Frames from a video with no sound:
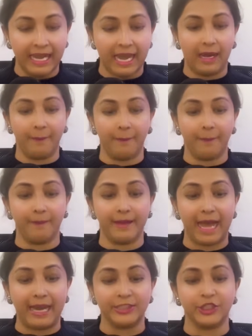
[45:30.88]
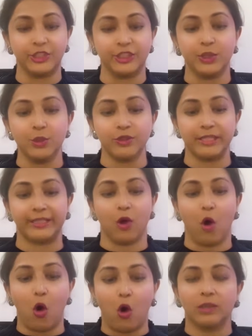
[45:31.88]
And it's using
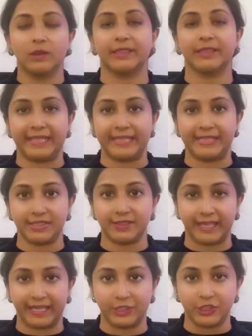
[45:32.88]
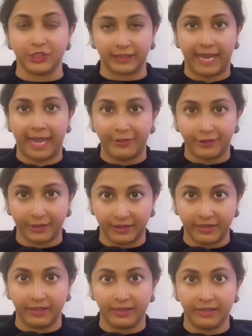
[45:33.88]
all these things
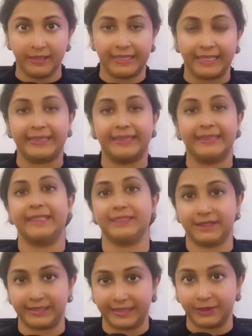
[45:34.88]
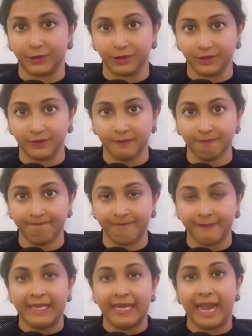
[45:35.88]
together in these deals.
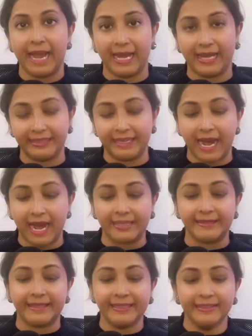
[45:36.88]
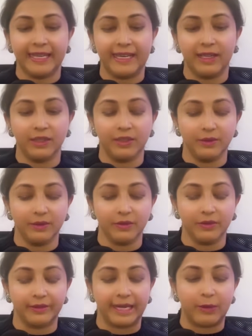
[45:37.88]
And I think there
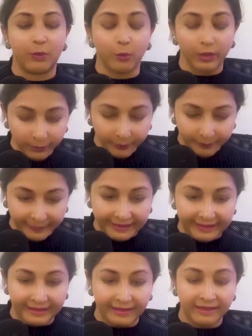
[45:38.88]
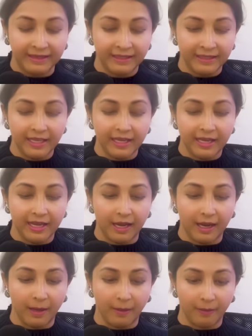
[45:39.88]
will be,
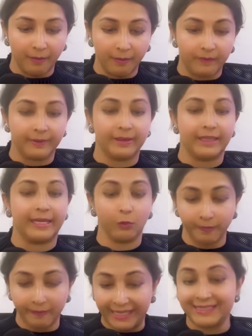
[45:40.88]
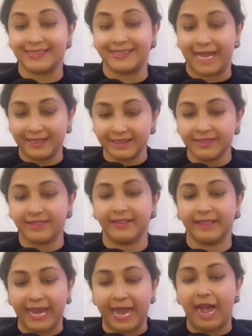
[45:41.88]
it would make sense that
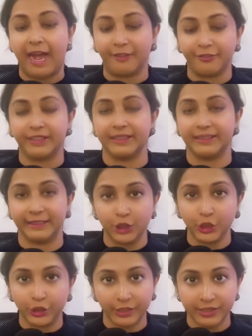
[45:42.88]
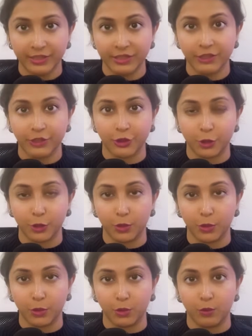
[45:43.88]
they have conditions
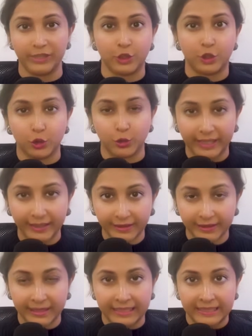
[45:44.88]
to restrict